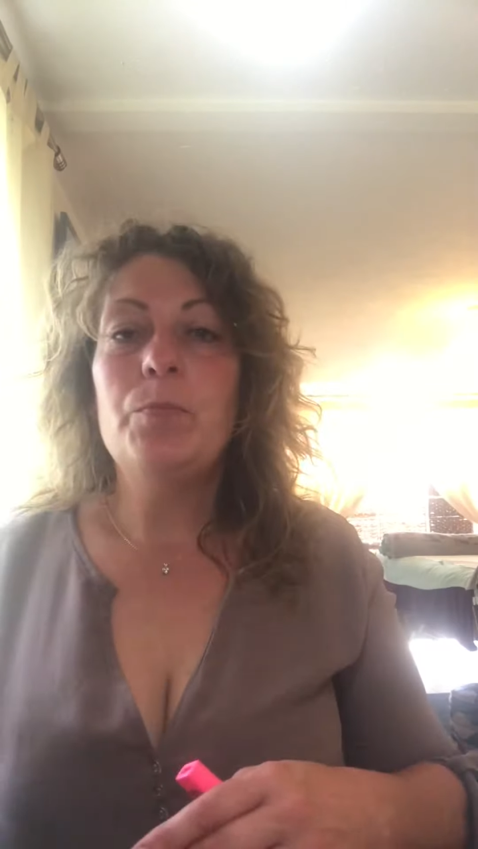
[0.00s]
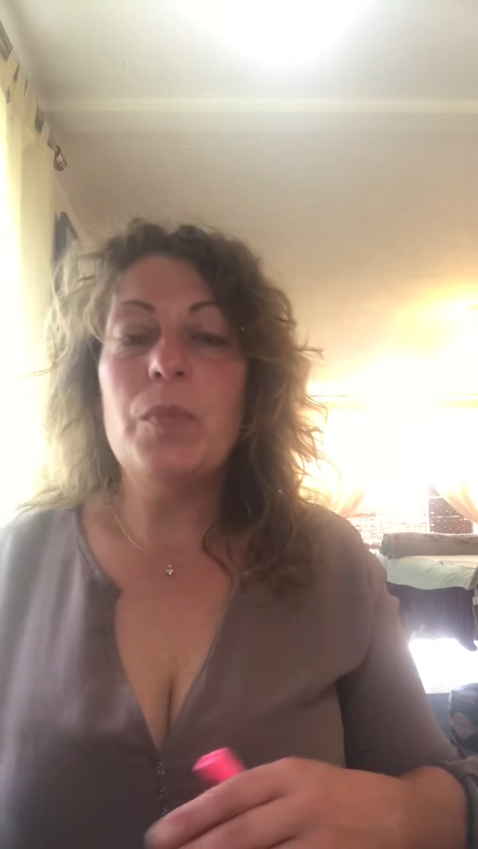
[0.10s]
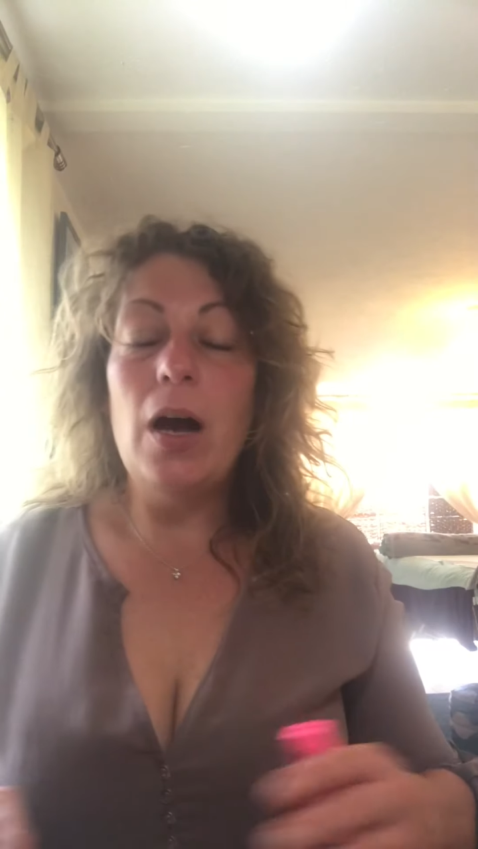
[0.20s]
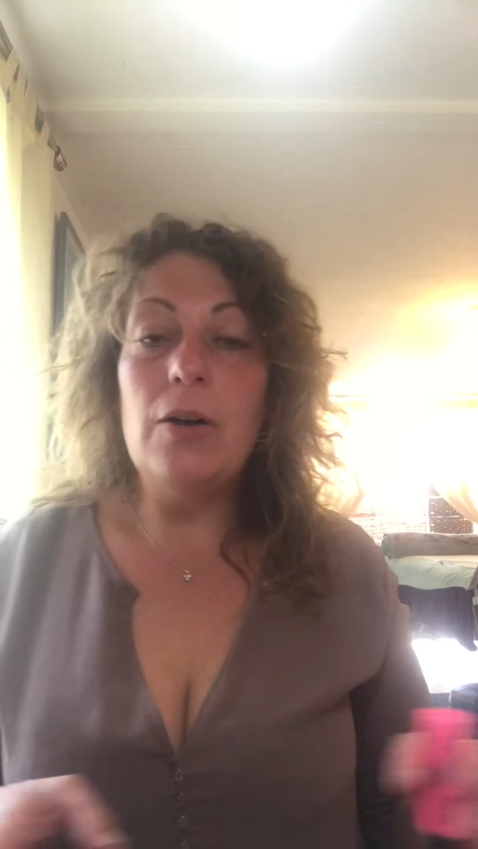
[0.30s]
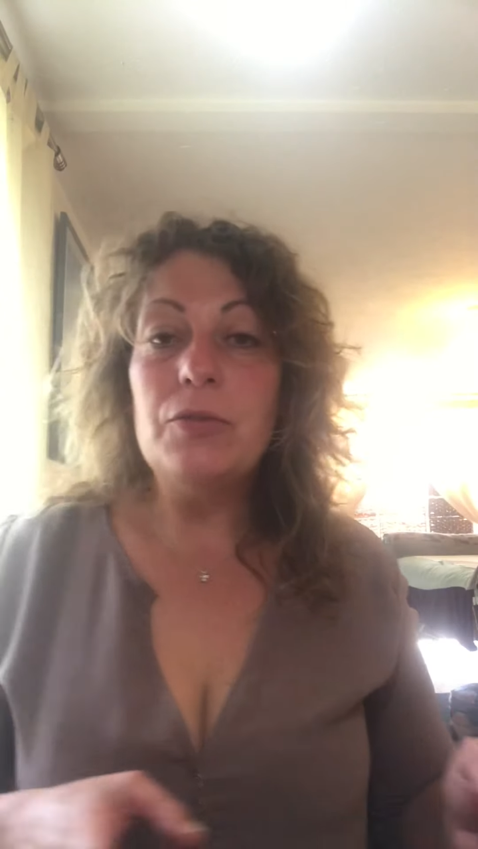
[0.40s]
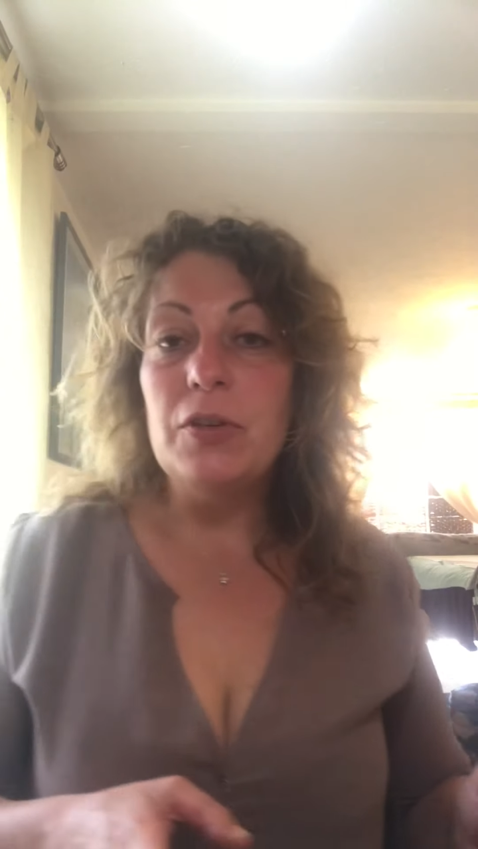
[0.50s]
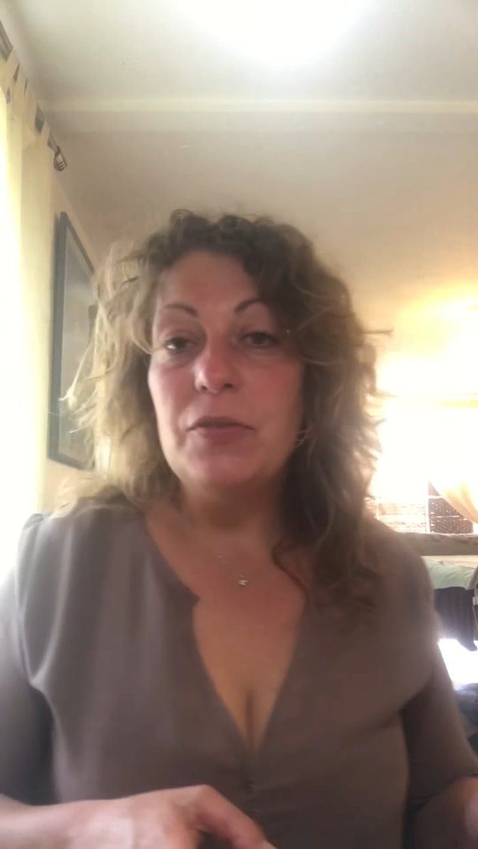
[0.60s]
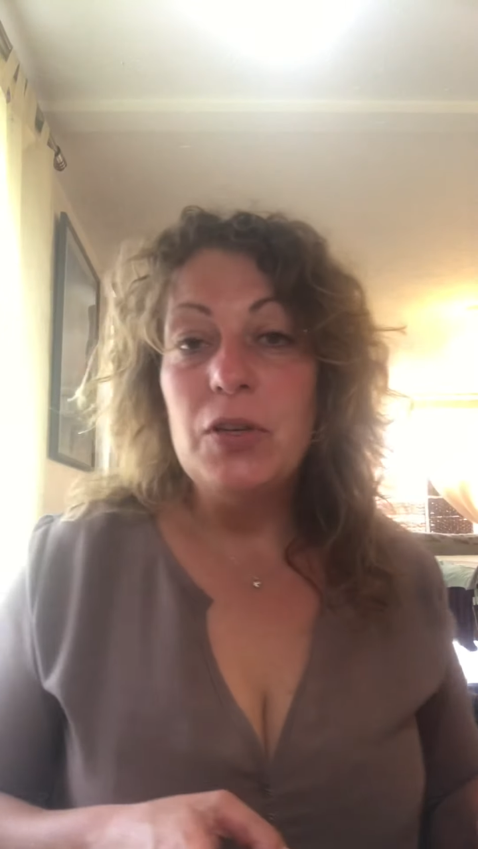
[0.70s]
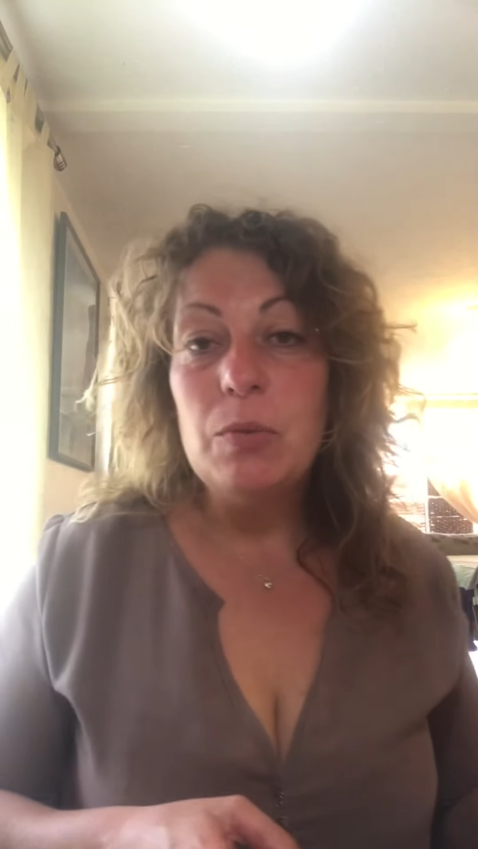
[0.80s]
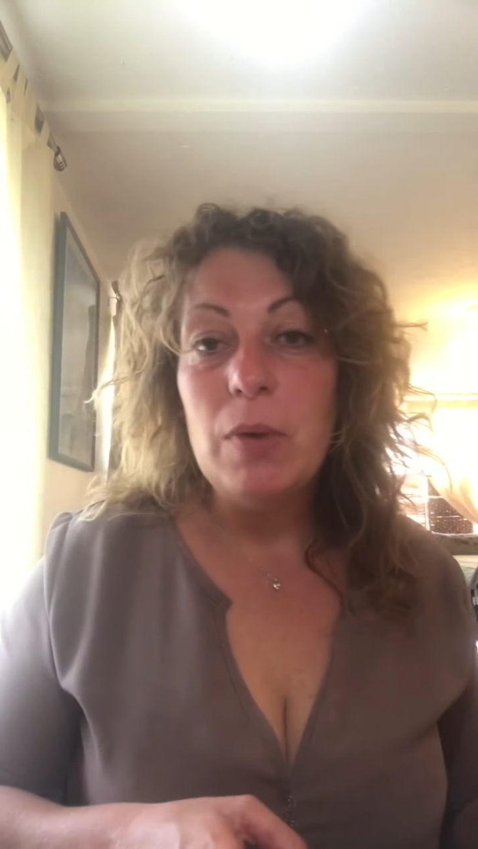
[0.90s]
after a
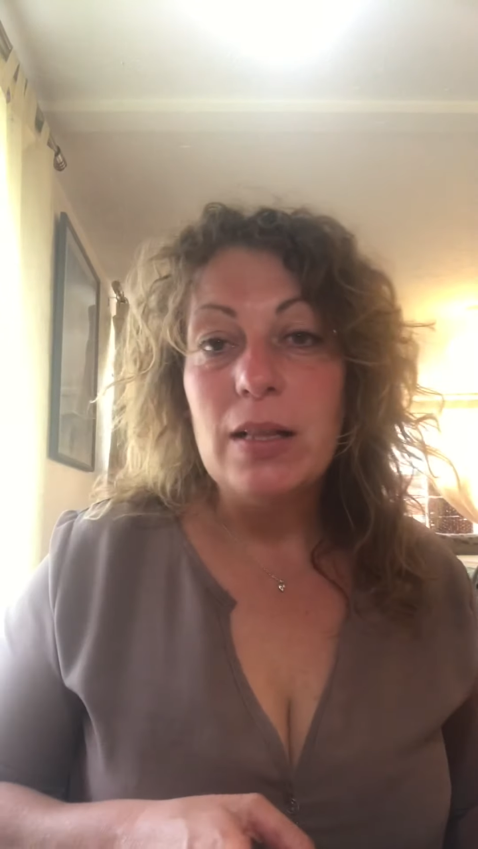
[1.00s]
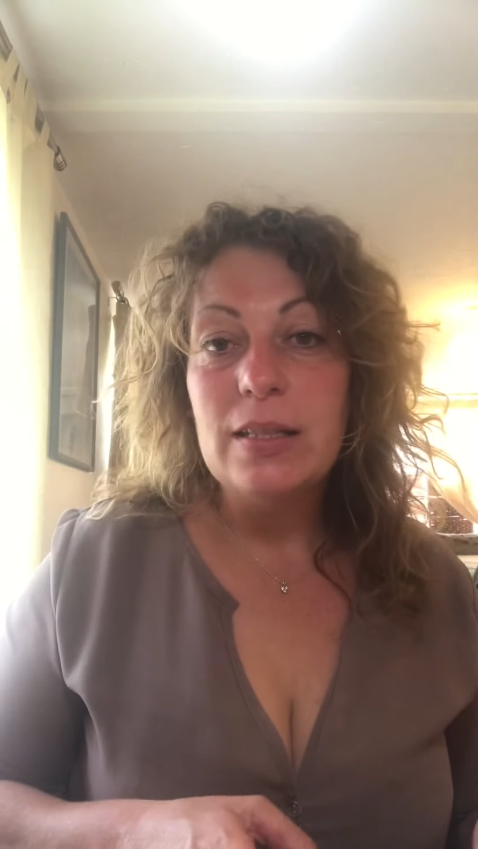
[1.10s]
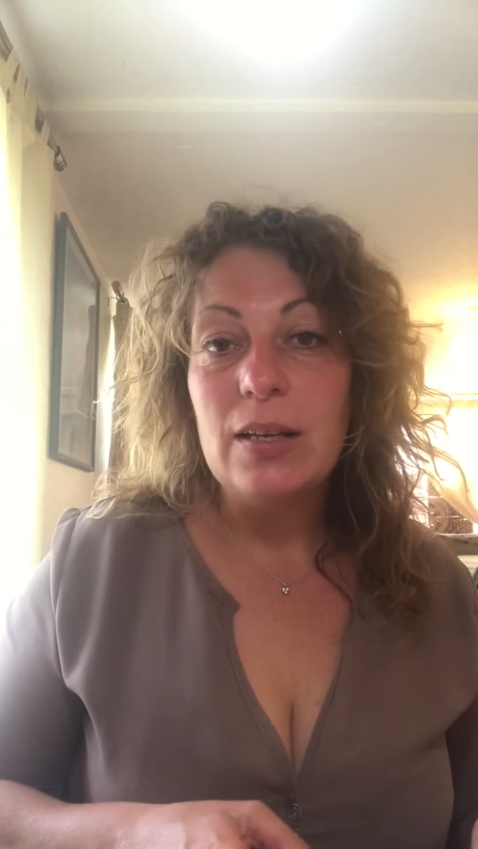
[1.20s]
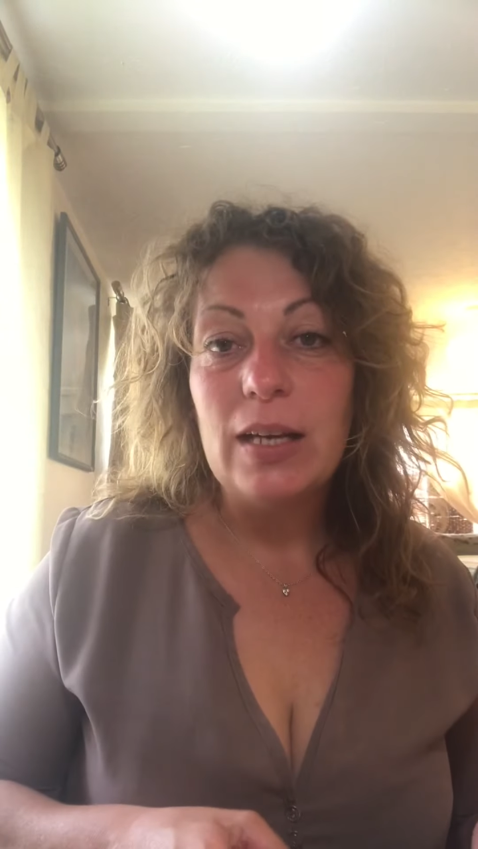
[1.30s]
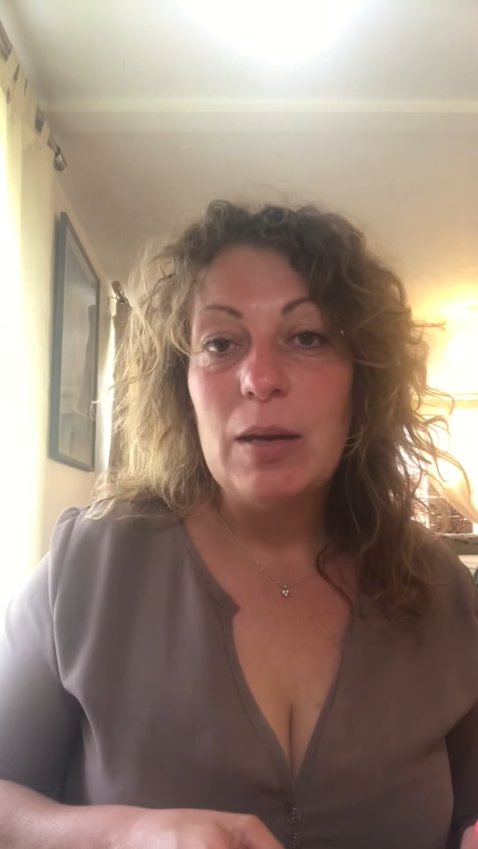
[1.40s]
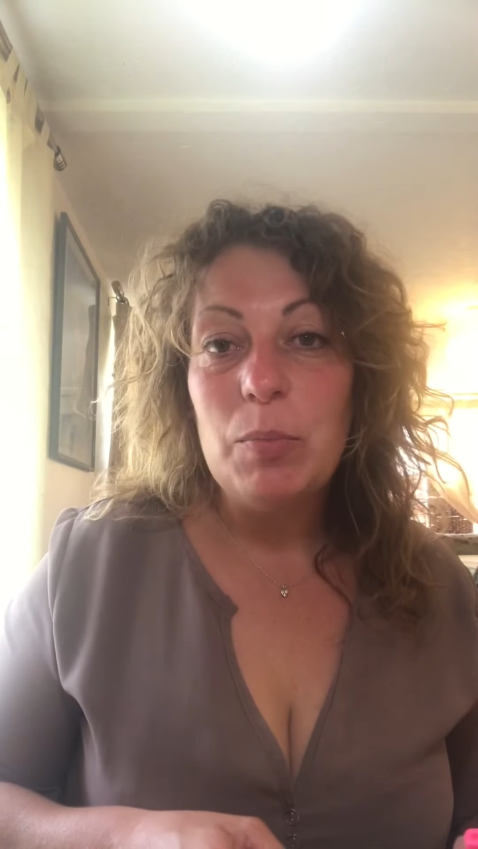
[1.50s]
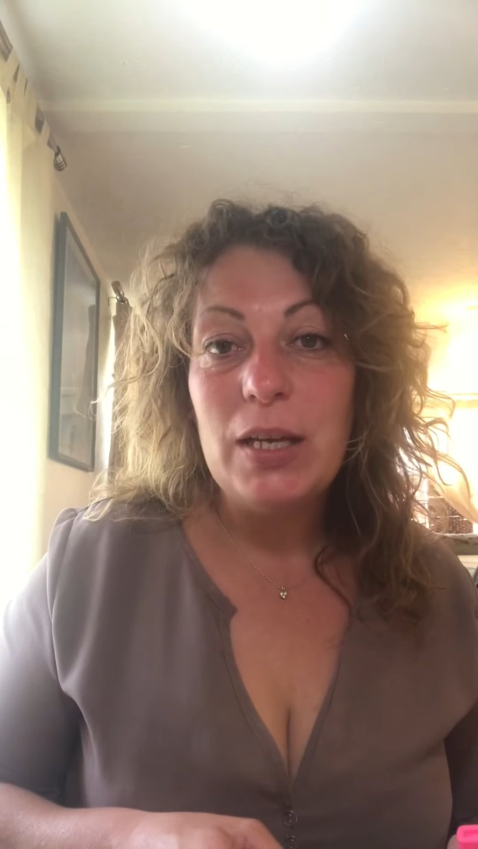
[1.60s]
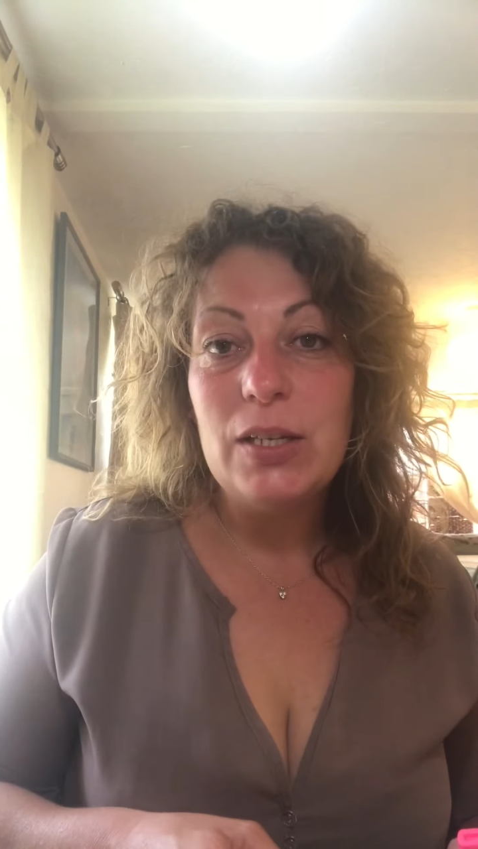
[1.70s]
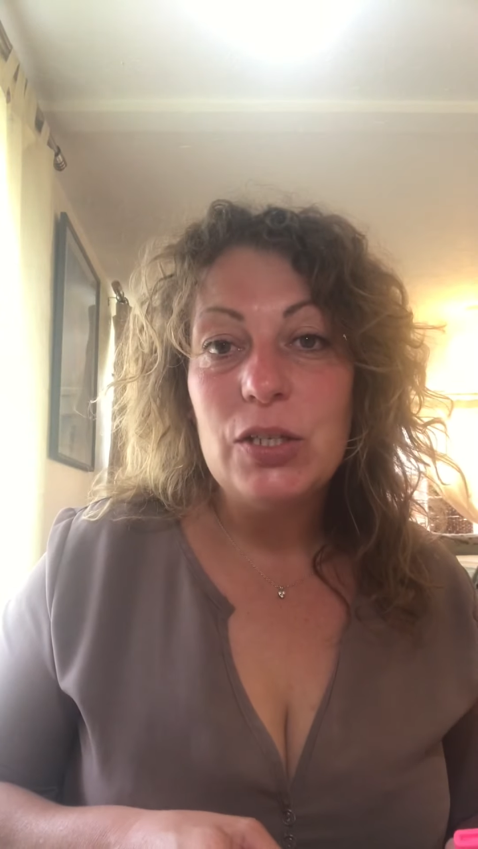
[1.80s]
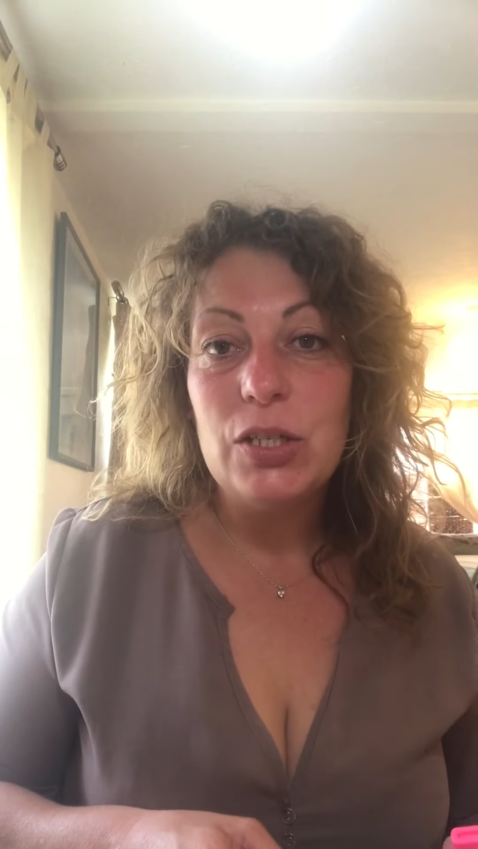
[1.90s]
few months I get
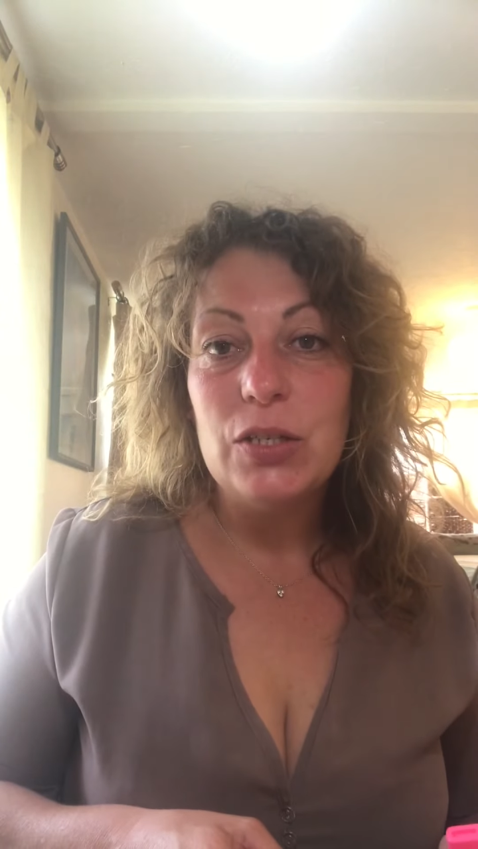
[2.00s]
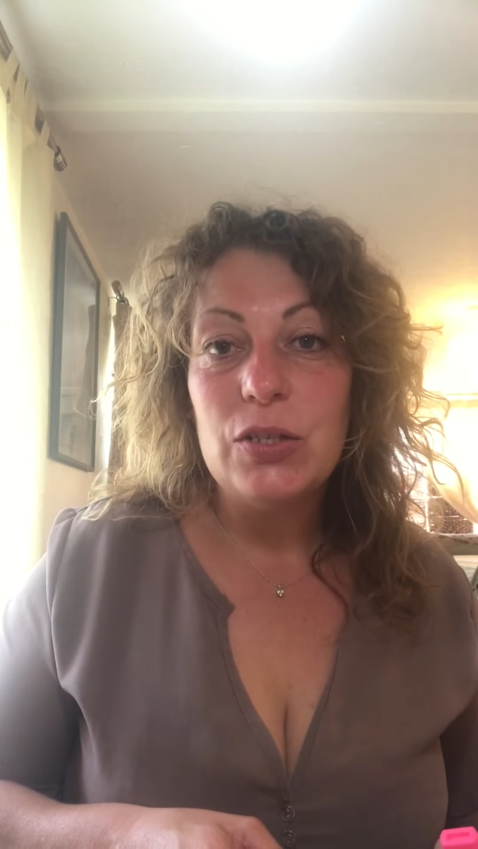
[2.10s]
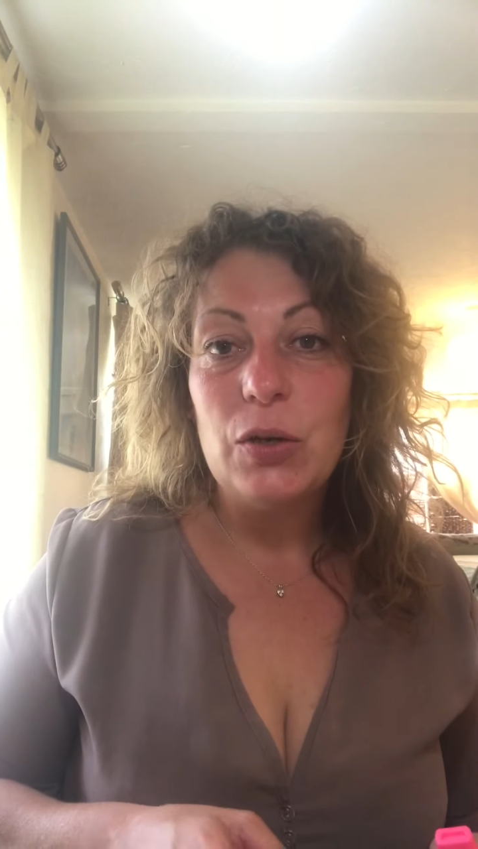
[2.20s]
pictures